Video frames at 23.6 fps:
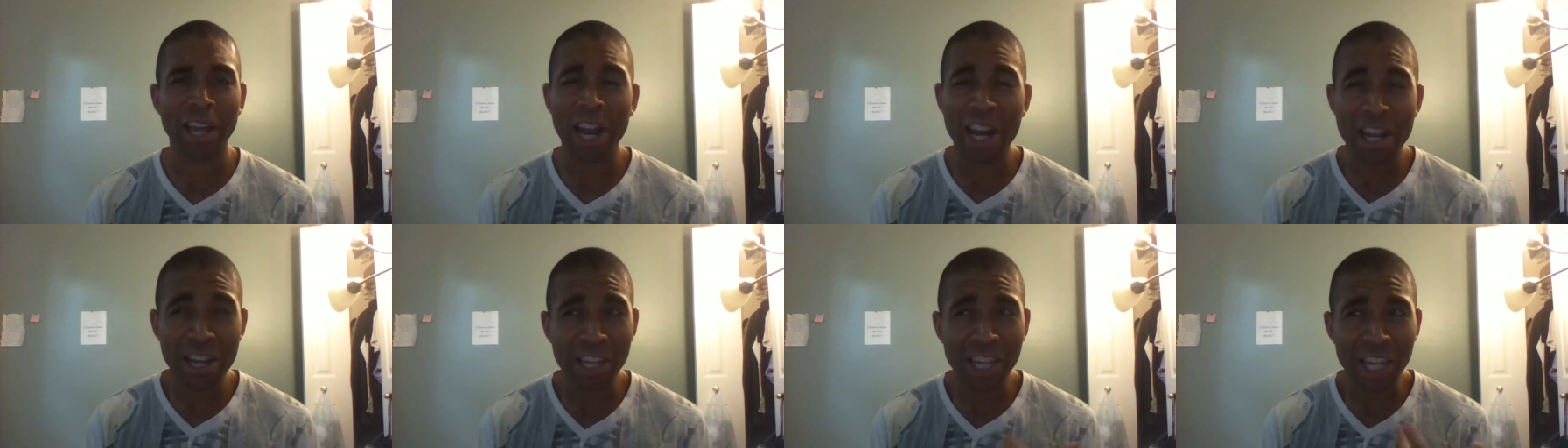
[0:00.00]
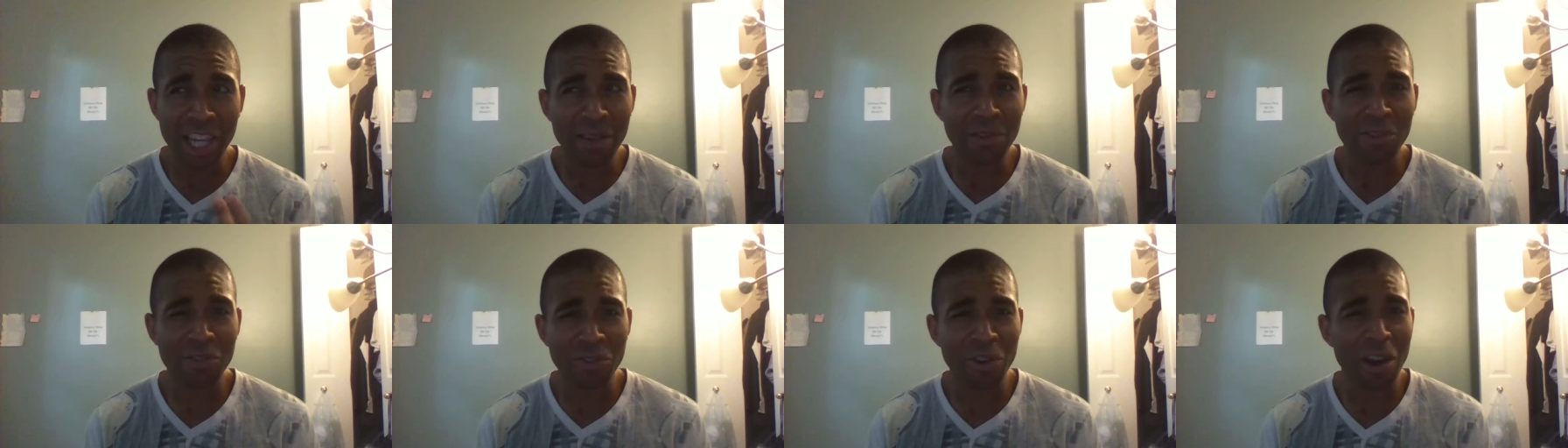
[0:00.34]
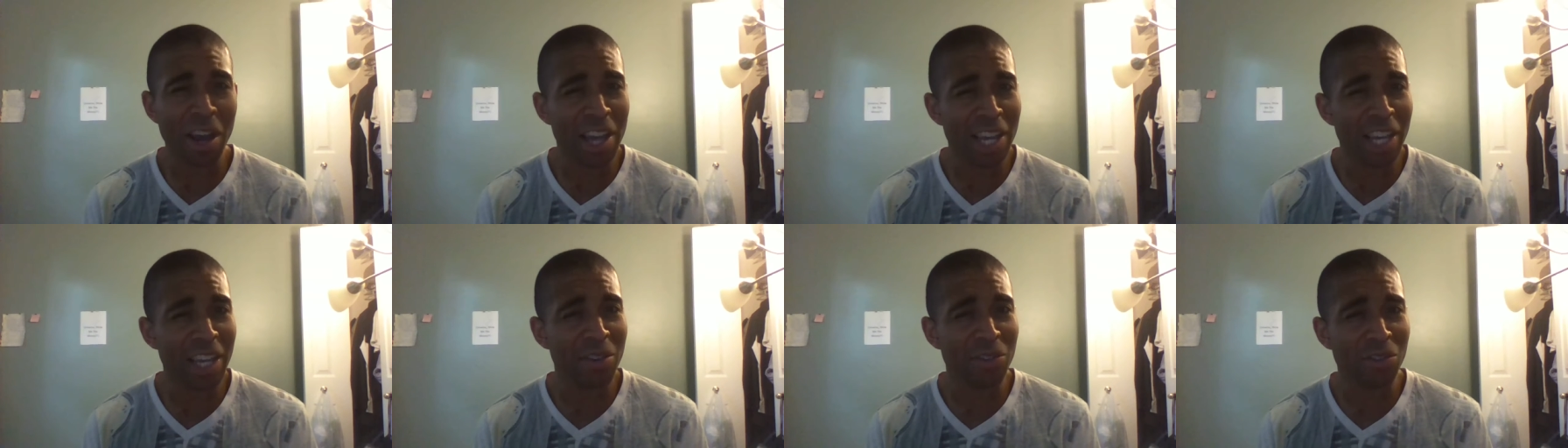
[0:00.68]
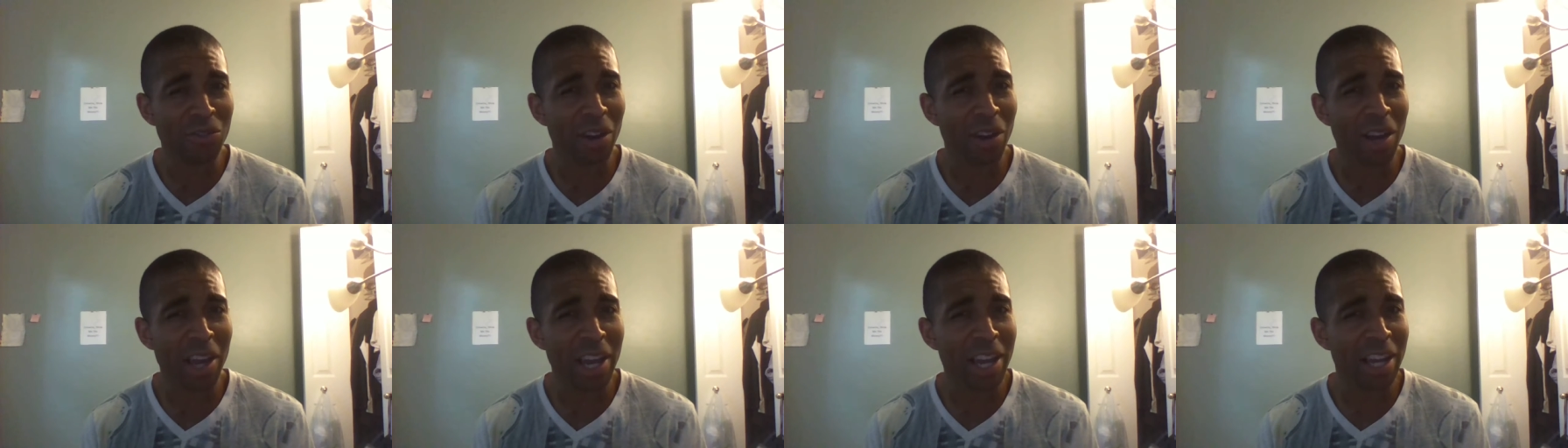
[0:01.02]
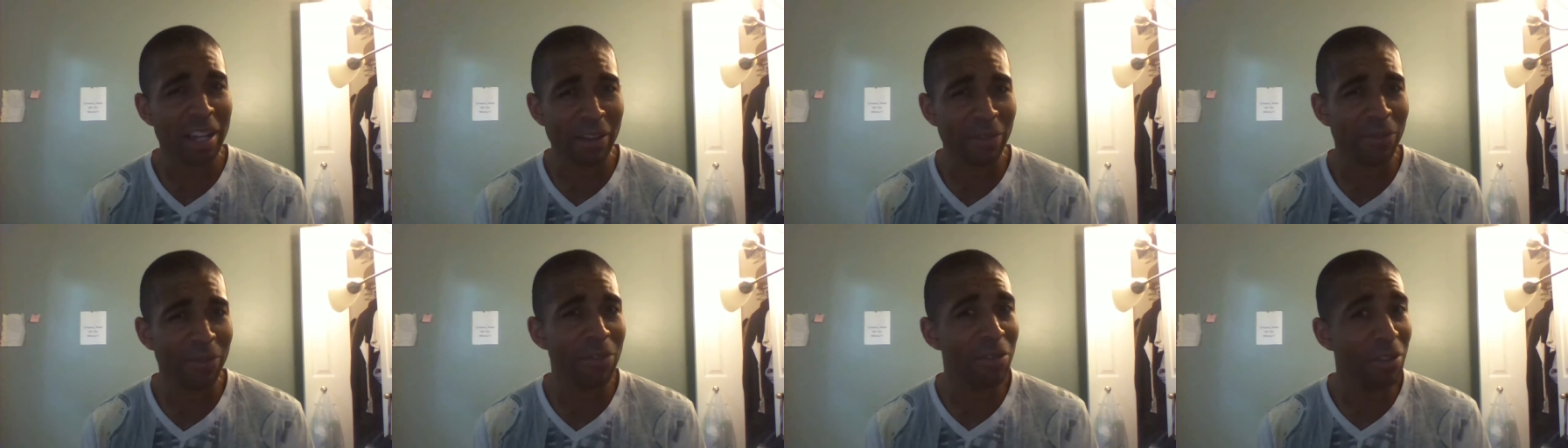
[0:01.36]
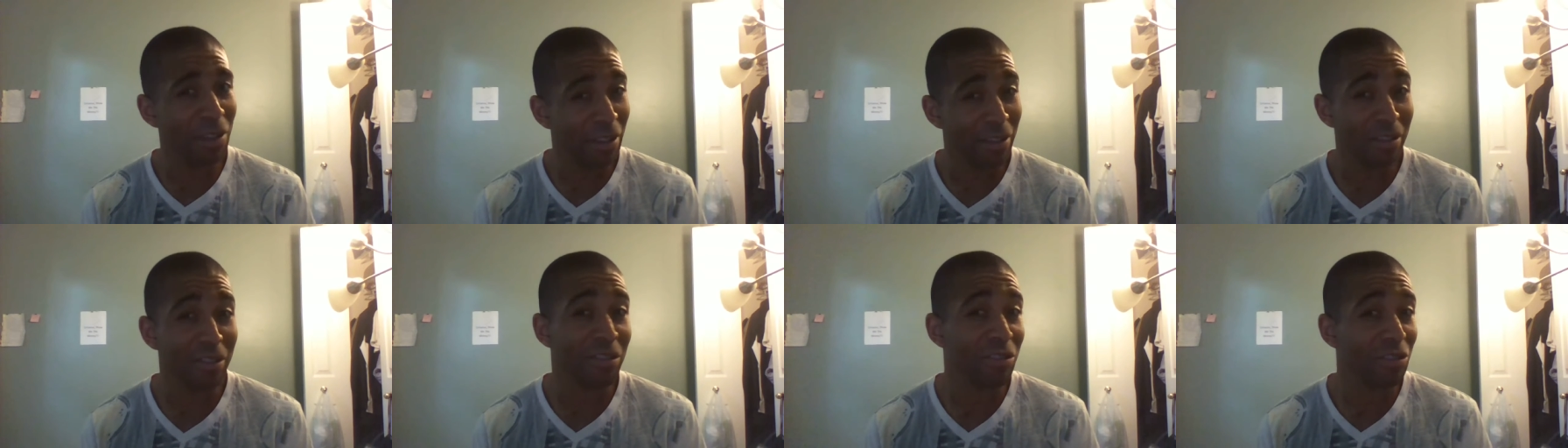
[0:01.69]
And you keep trying, keep trying, and the
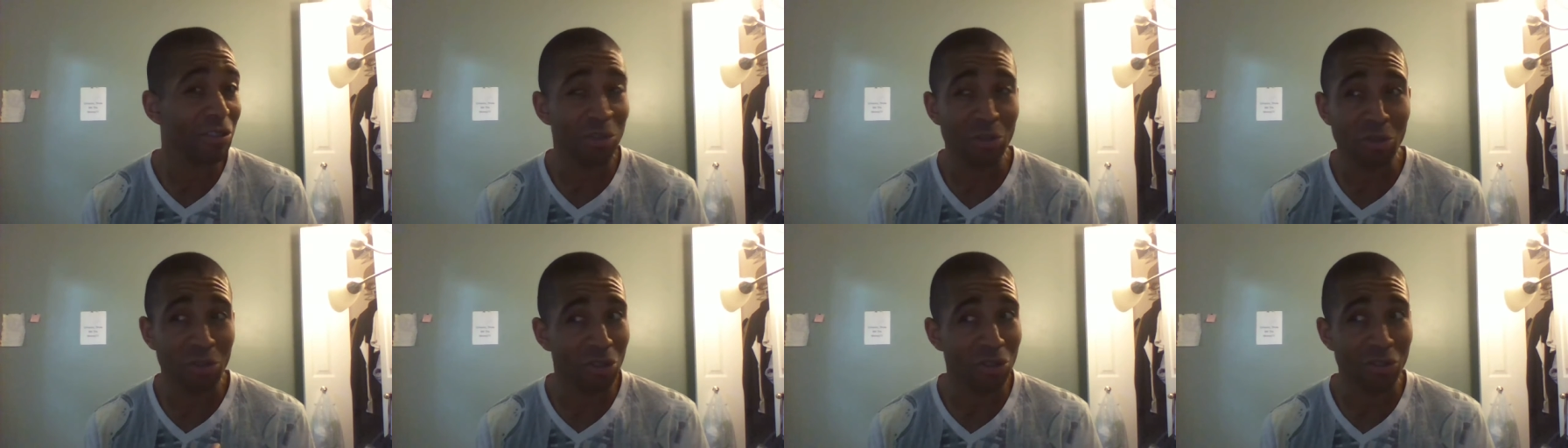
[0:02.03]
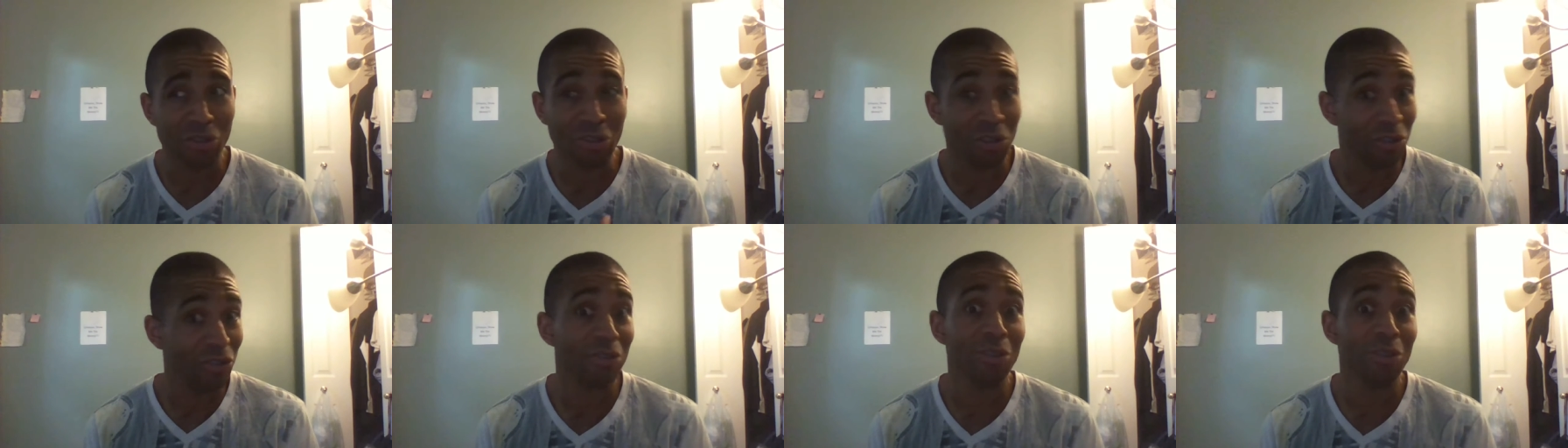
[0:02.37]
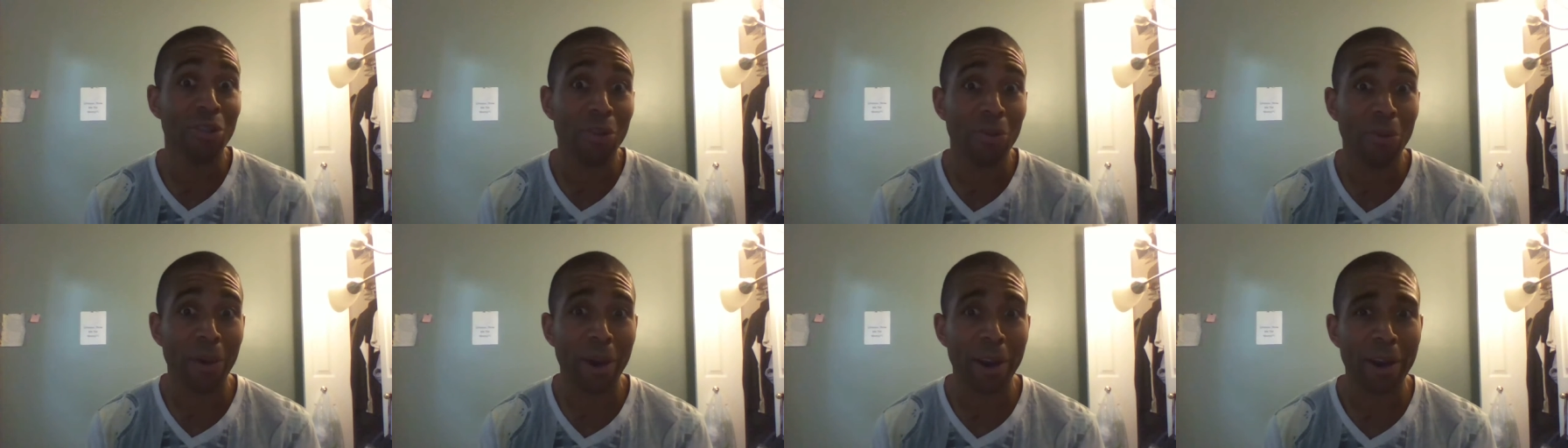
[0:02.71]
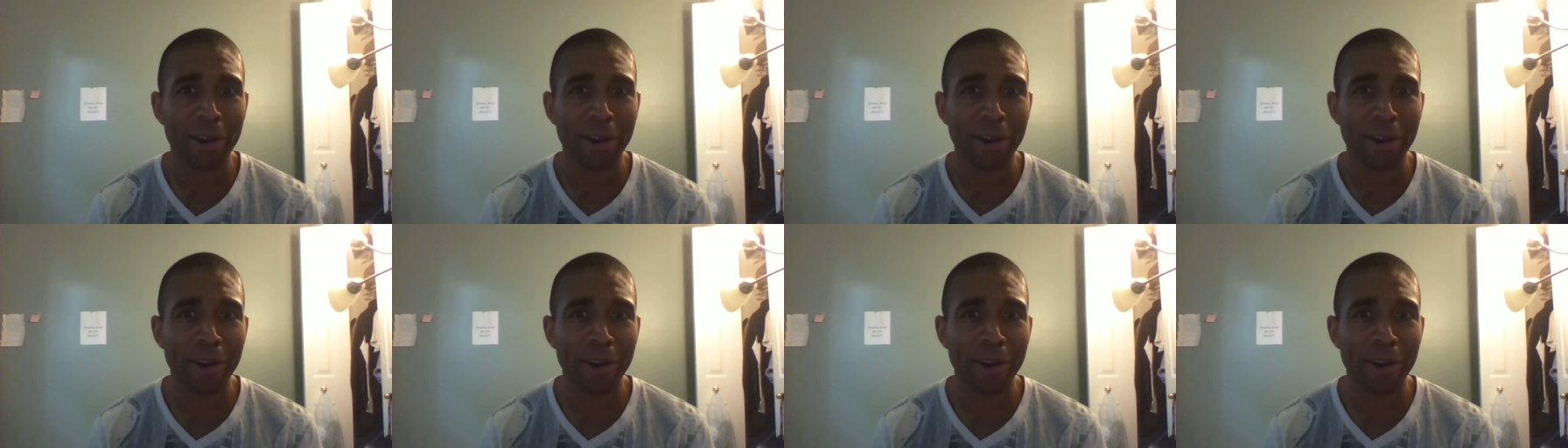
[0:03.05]
feeling just just doesn't go away.